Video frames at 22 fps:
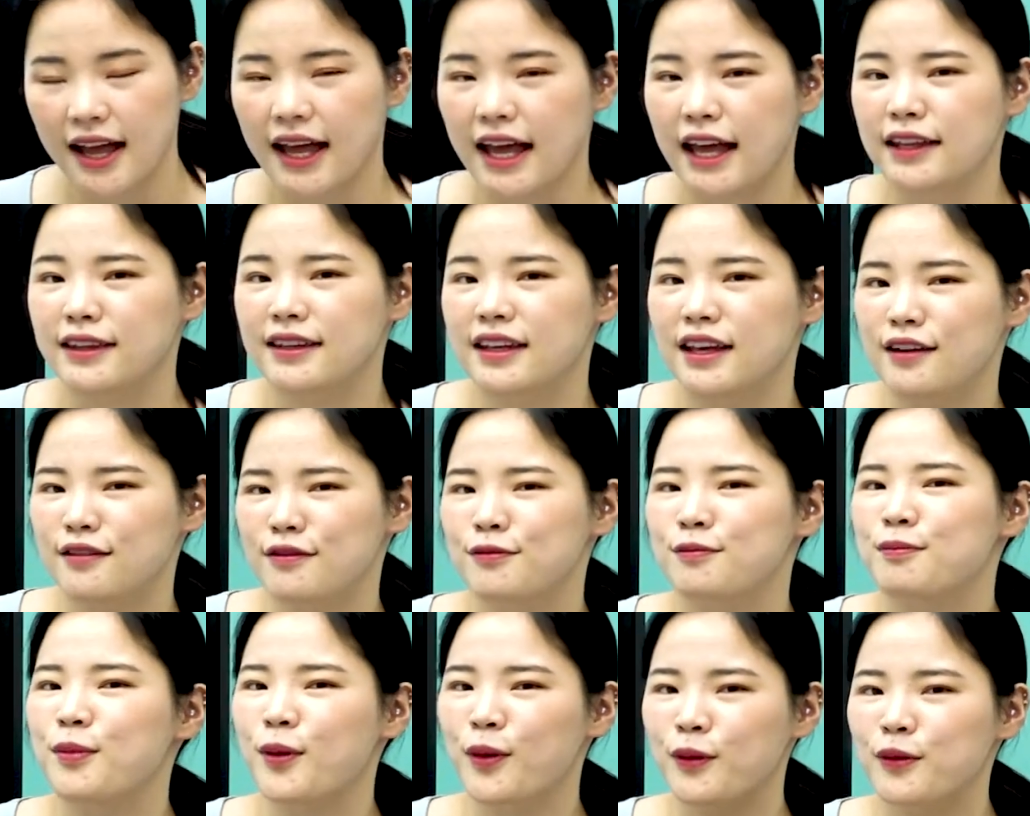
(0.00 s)
and
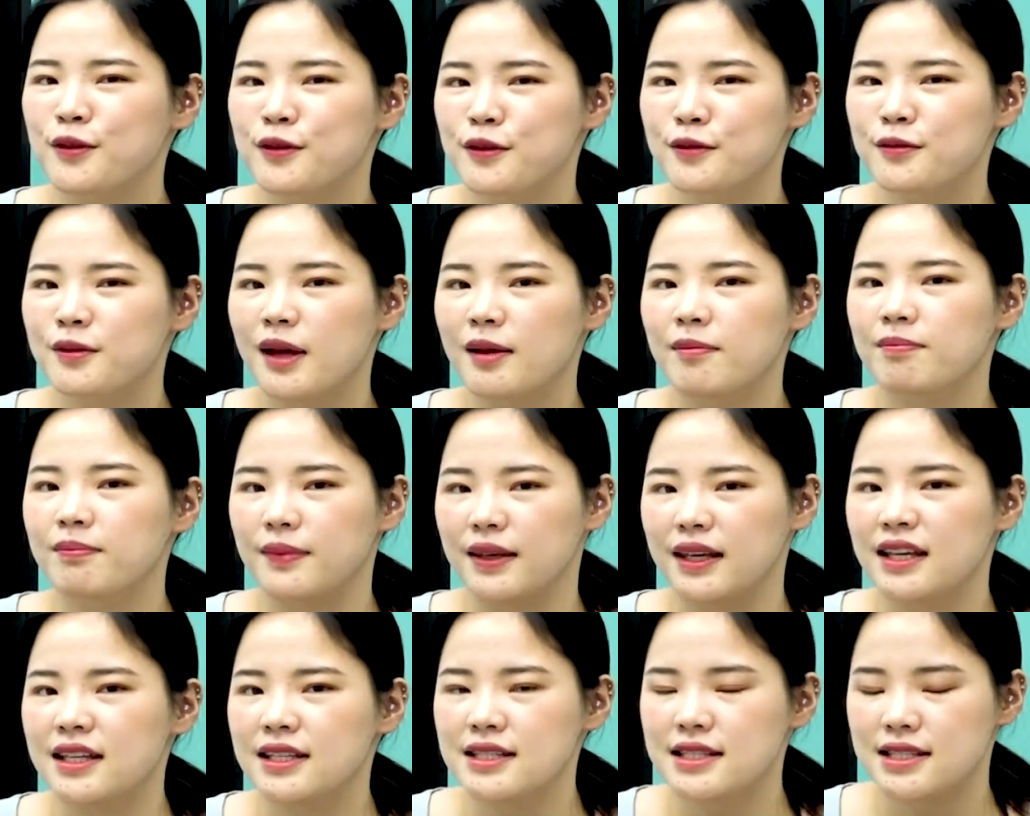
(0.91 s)
if both of them
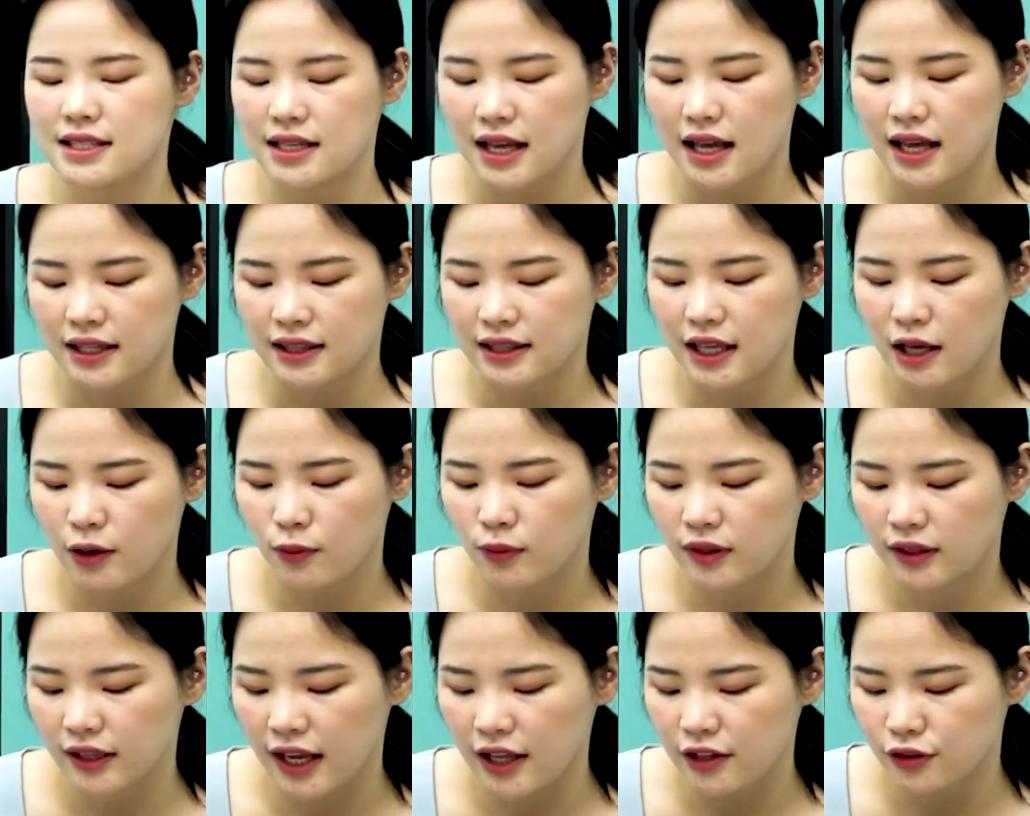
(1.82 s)
meets, they
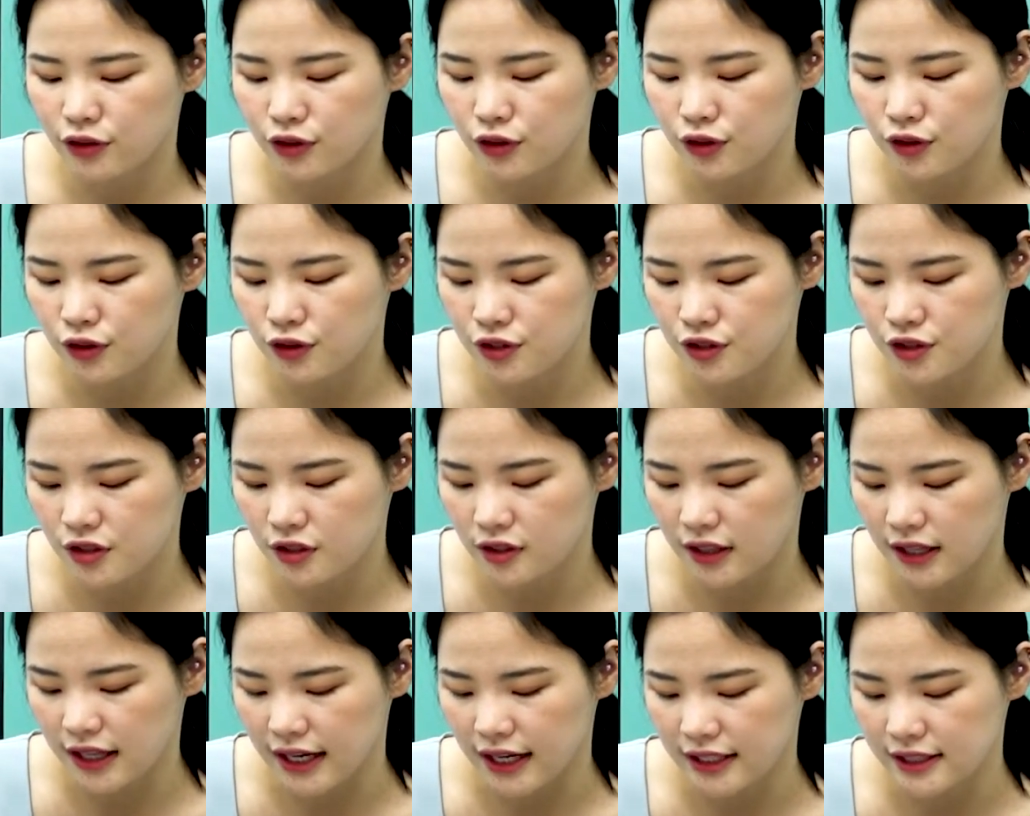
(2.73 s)
will get
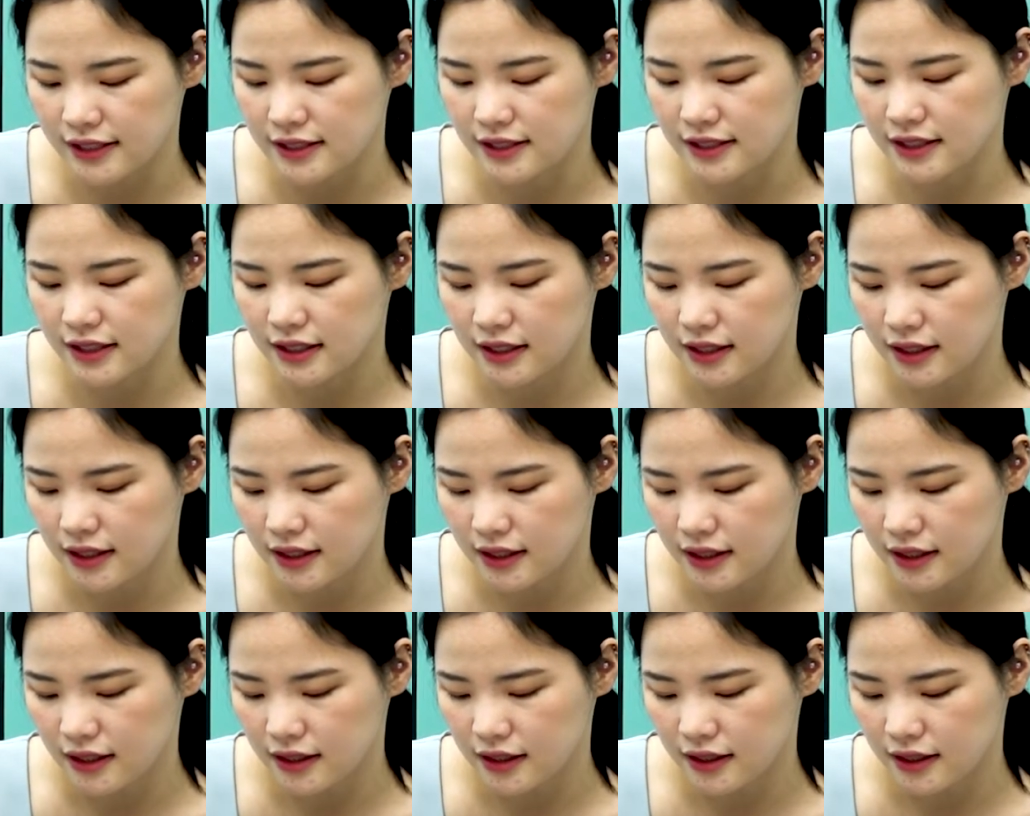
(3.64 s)
neutralized
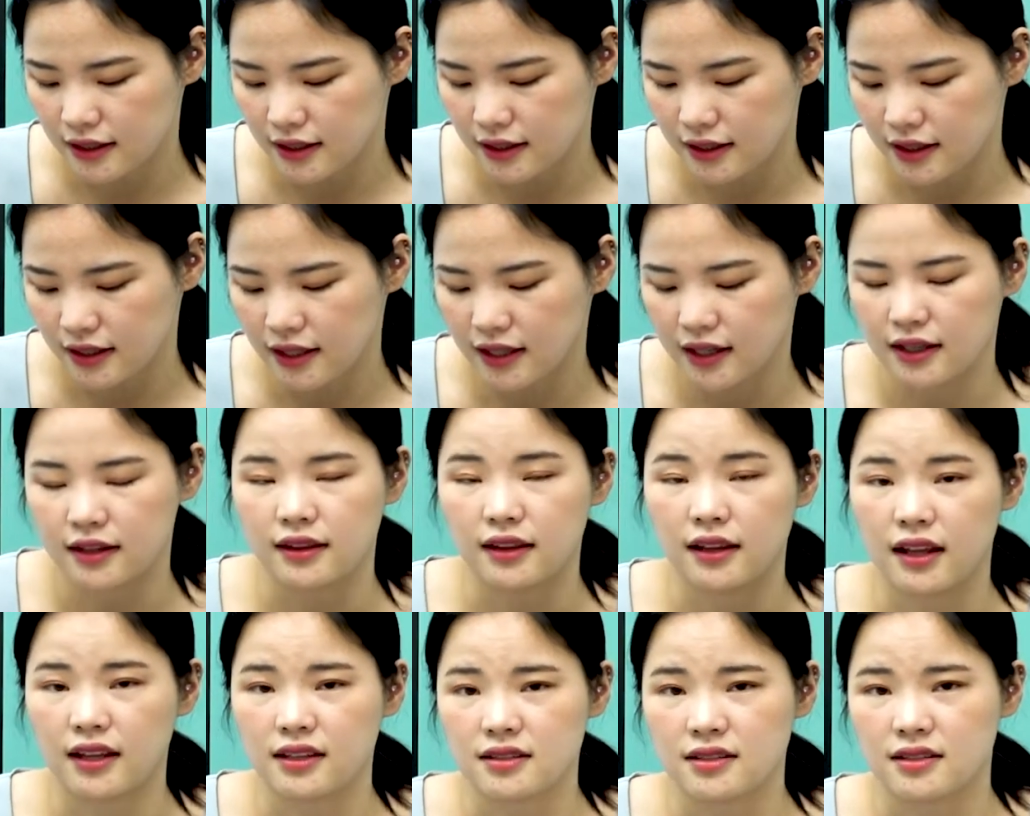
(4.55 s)
in,
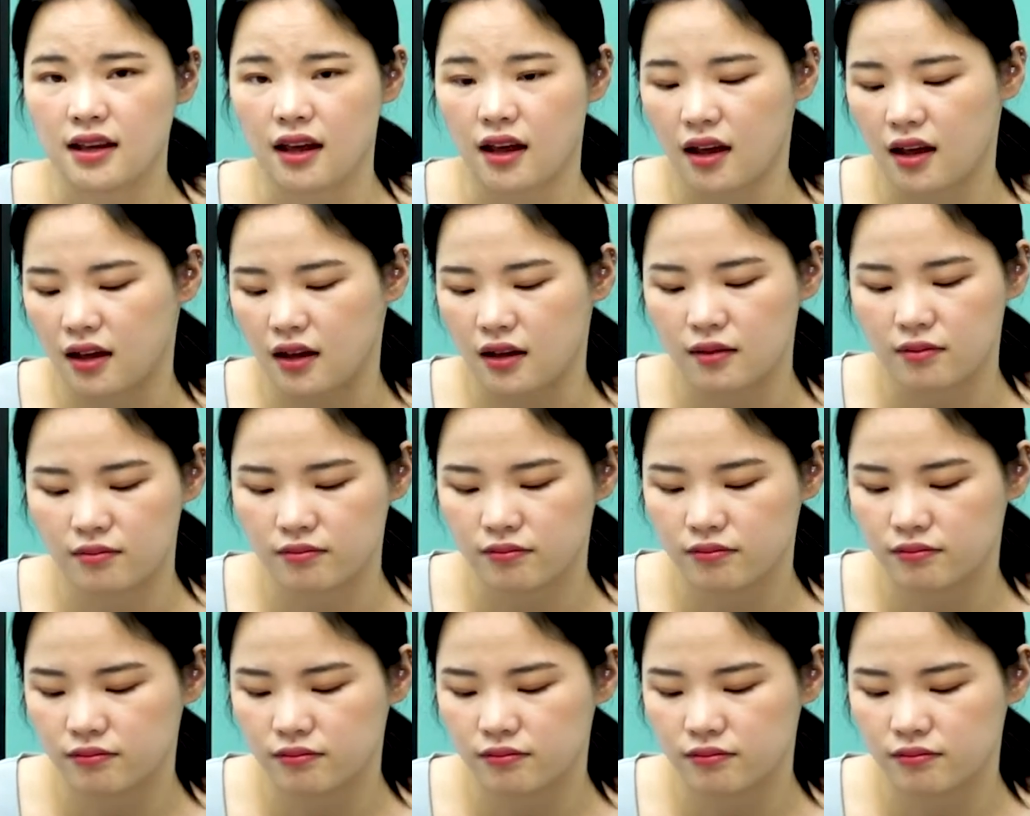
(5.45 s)
let's say,